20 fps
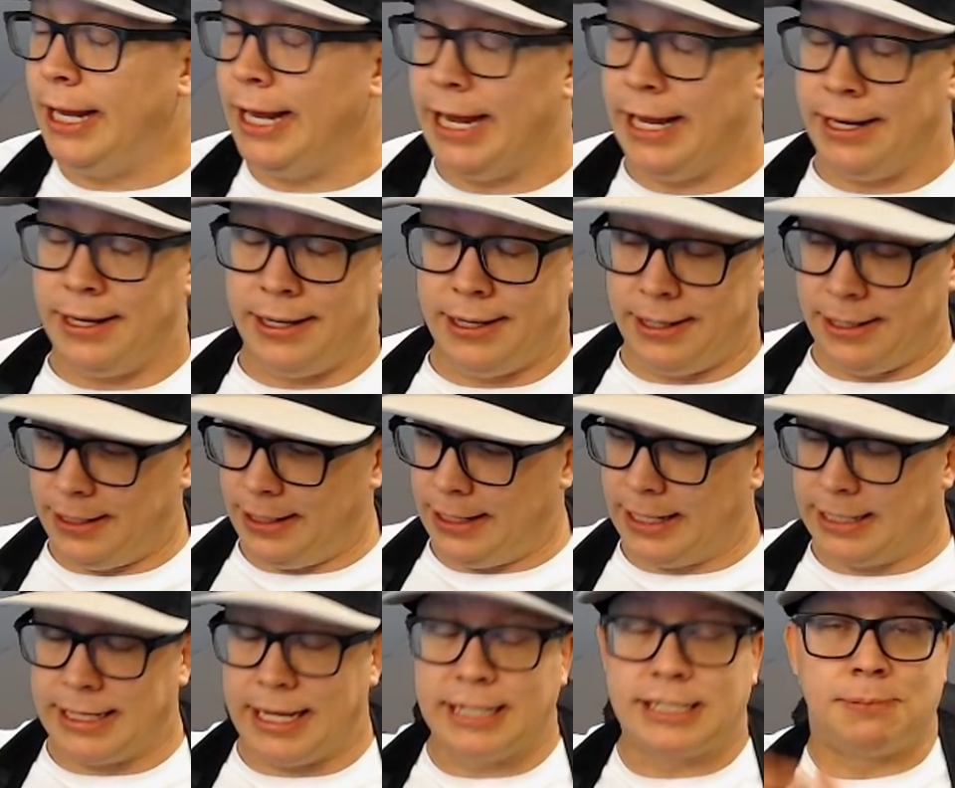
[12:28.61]

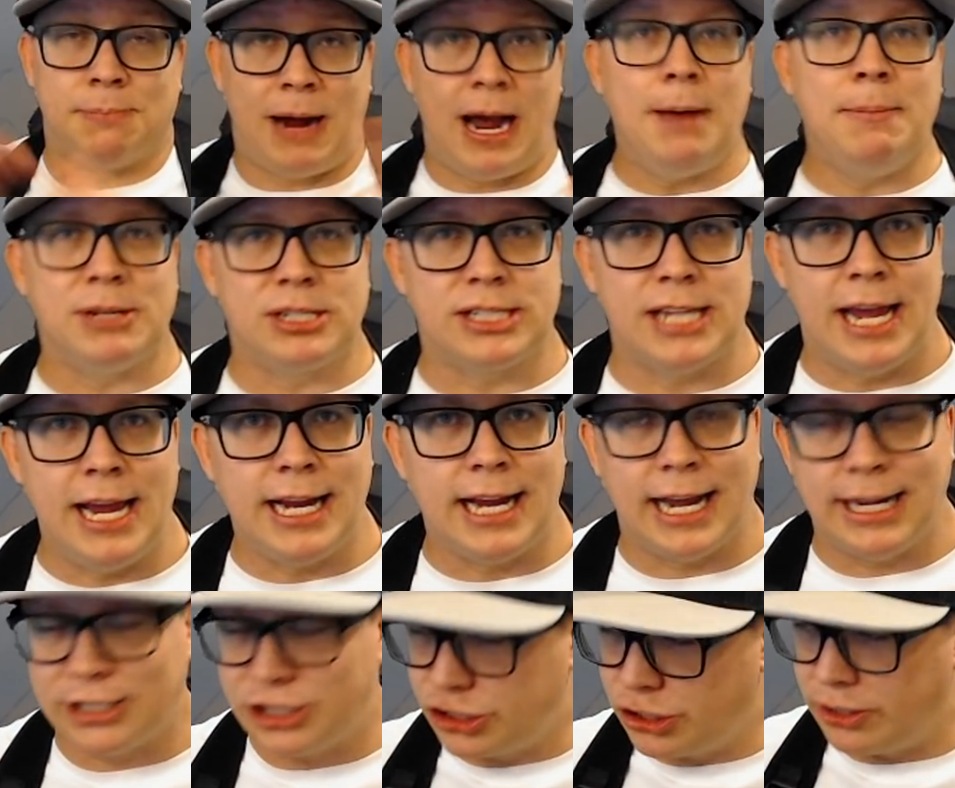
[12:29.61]
It's my
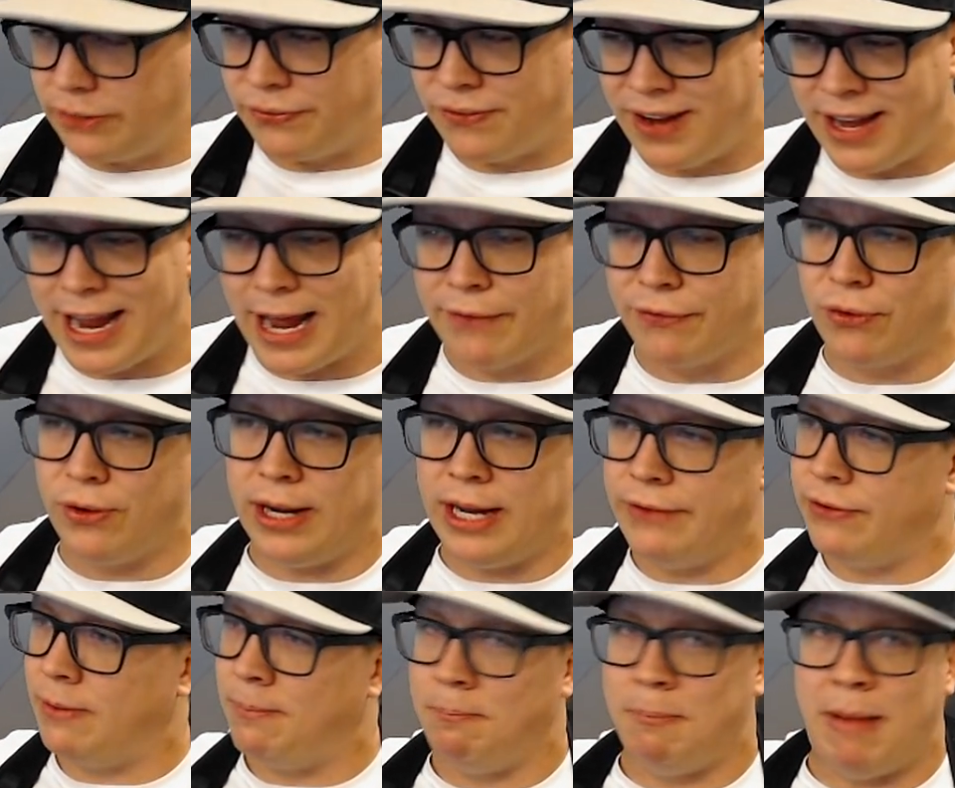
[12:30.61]
mistake. It should have never
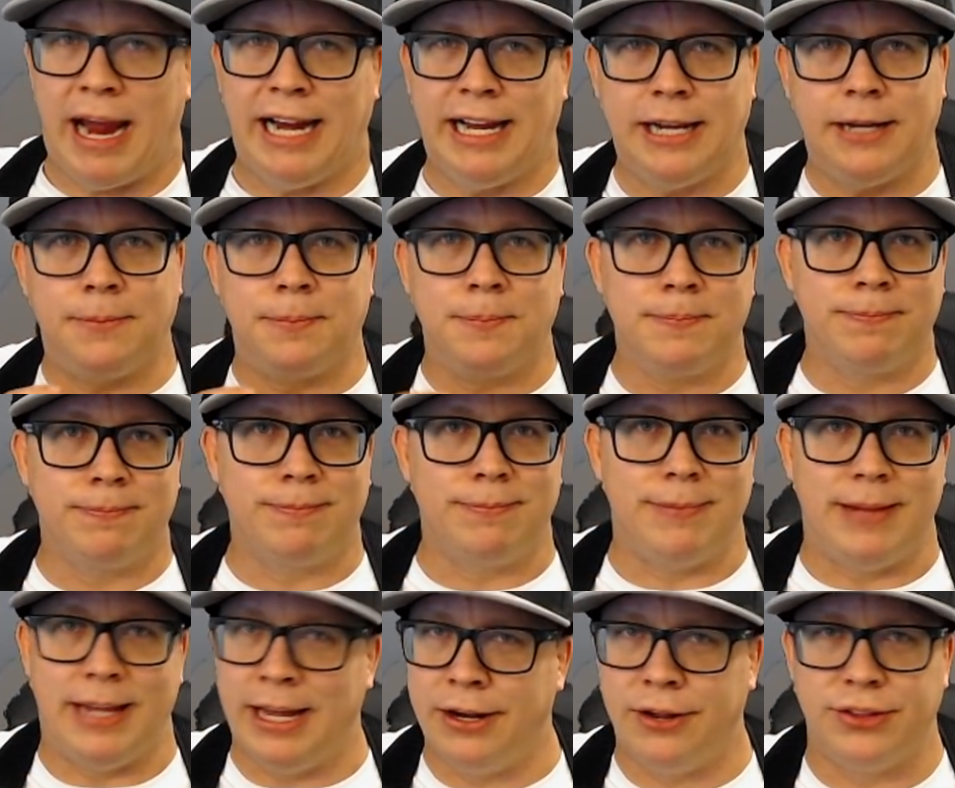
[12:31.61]
even made it
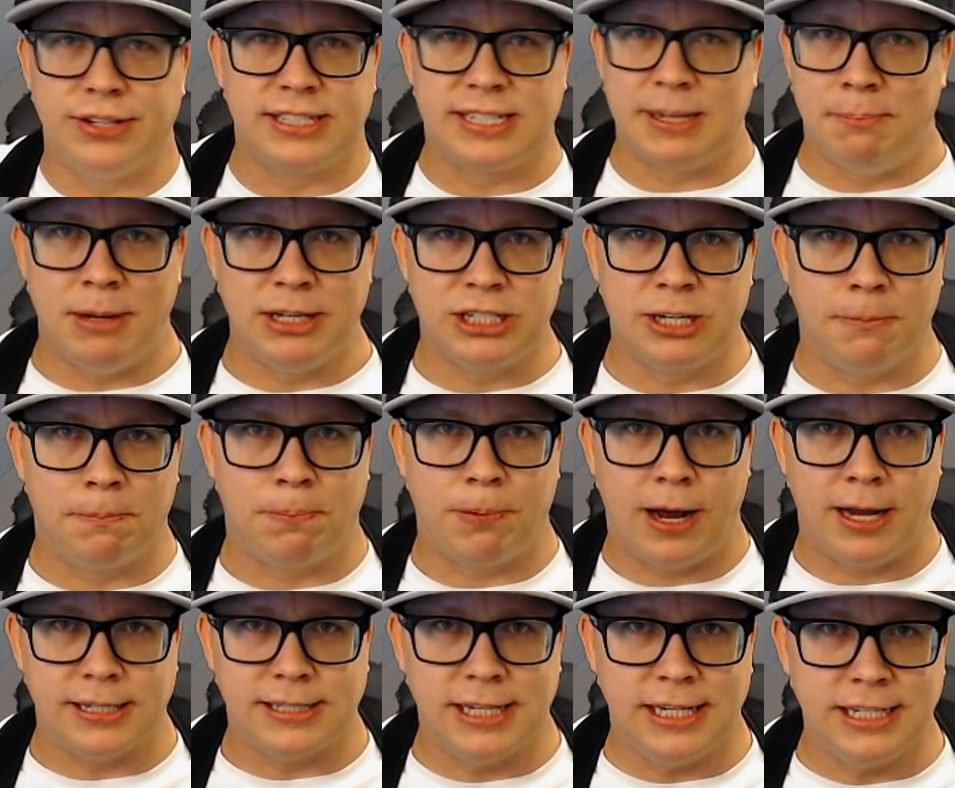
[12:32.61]
into the submission
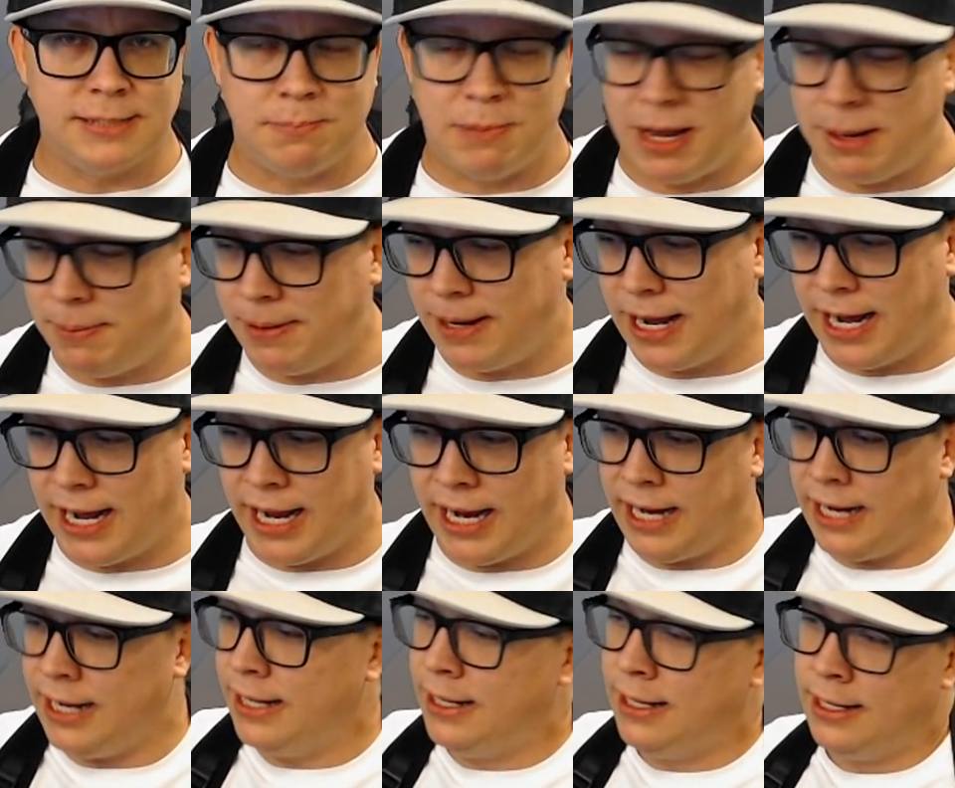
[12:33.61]
process. Maybe
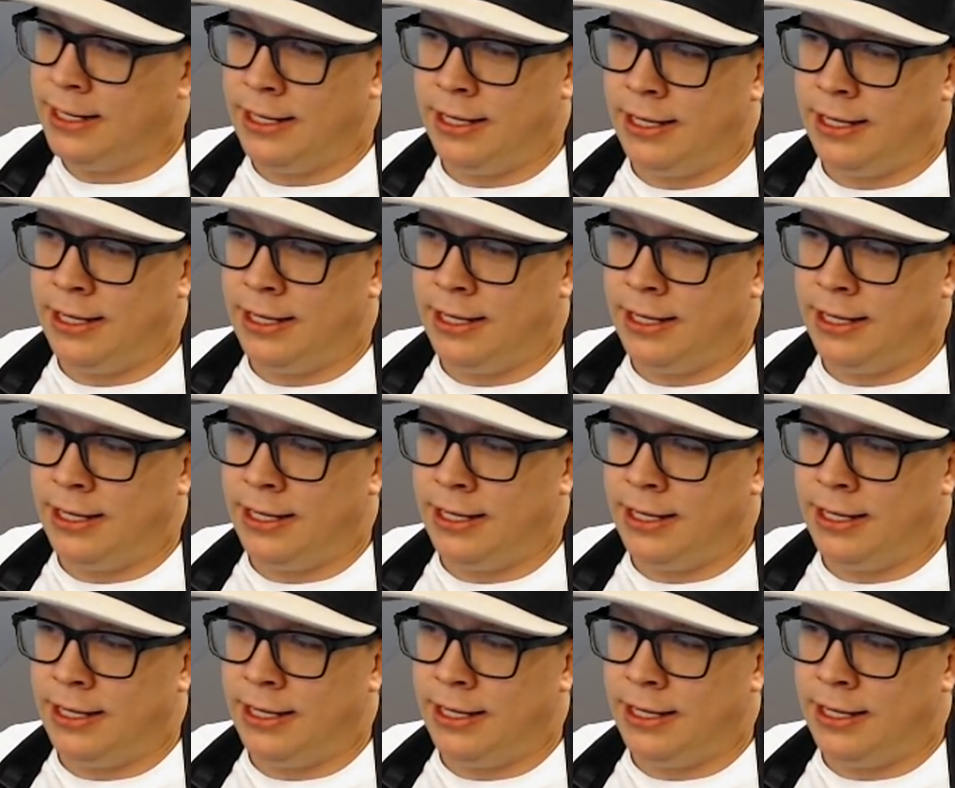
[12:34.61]
I